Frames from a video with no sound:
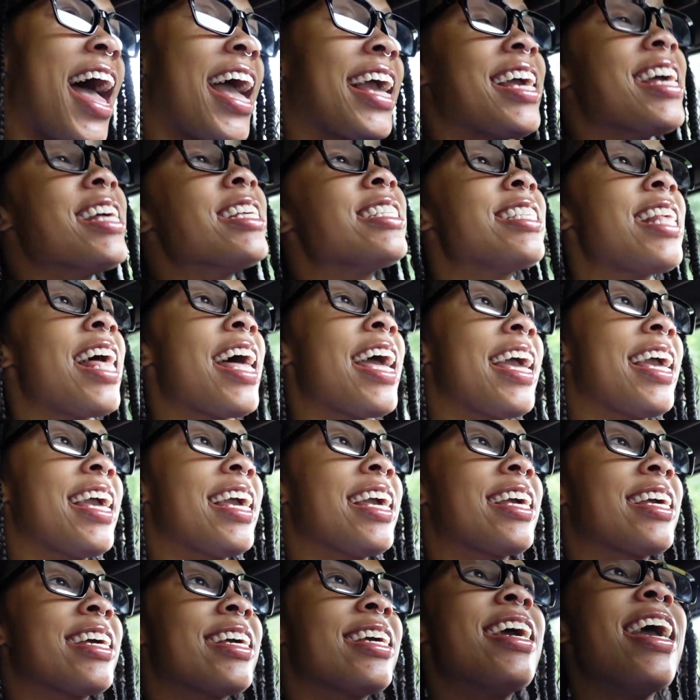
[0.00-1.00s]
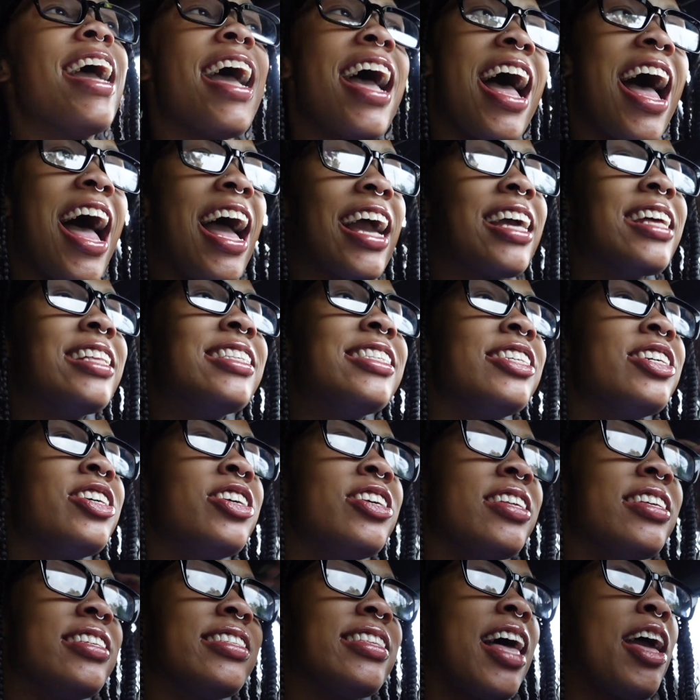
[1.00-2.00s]
I guess, like, I
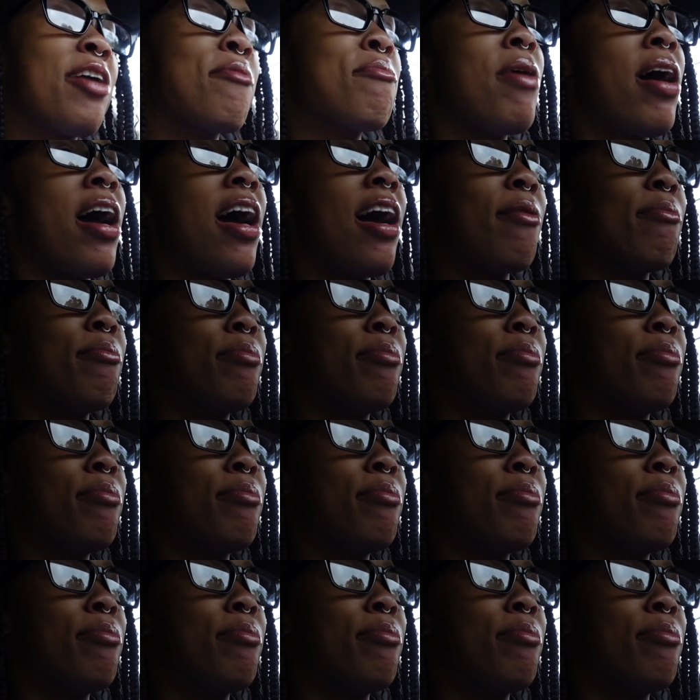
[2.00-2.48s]
consider this like my